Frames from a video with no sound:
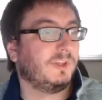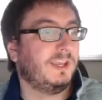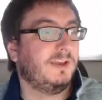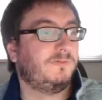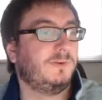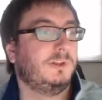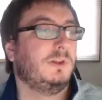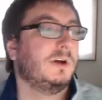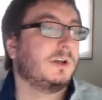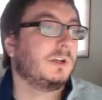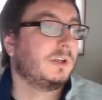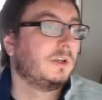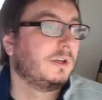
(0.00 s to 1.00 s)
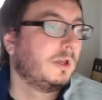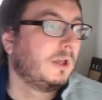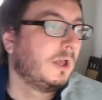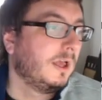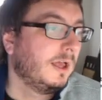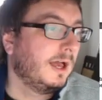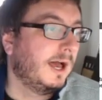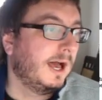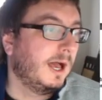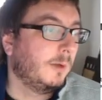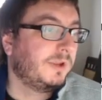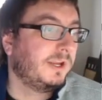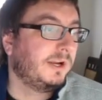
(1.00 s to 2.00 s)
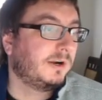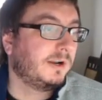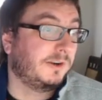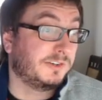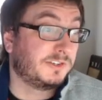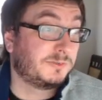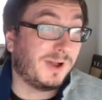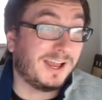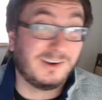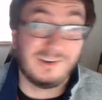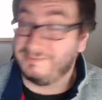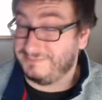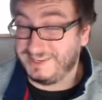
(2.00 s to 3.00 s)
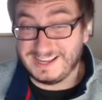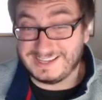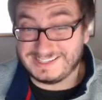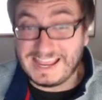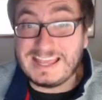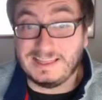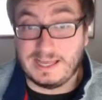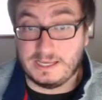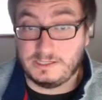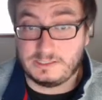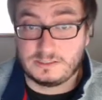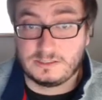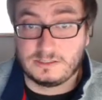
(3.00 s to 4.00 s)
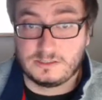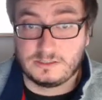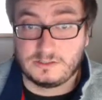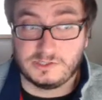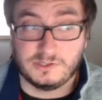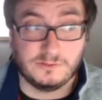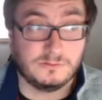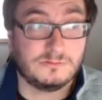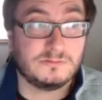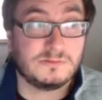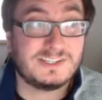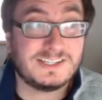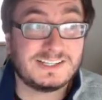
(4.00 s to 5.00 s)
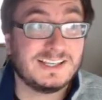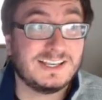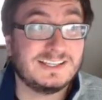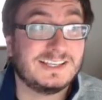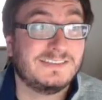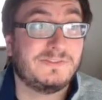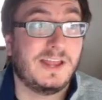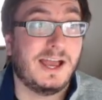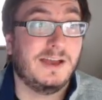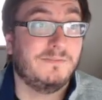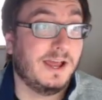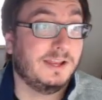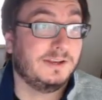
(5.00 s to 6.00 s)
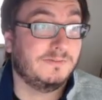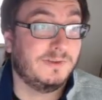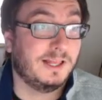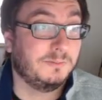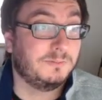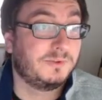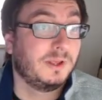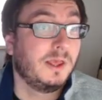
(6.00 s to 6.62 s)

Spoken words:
If we look up here at our spider, it has 8 legs. So 6 legs have not developed.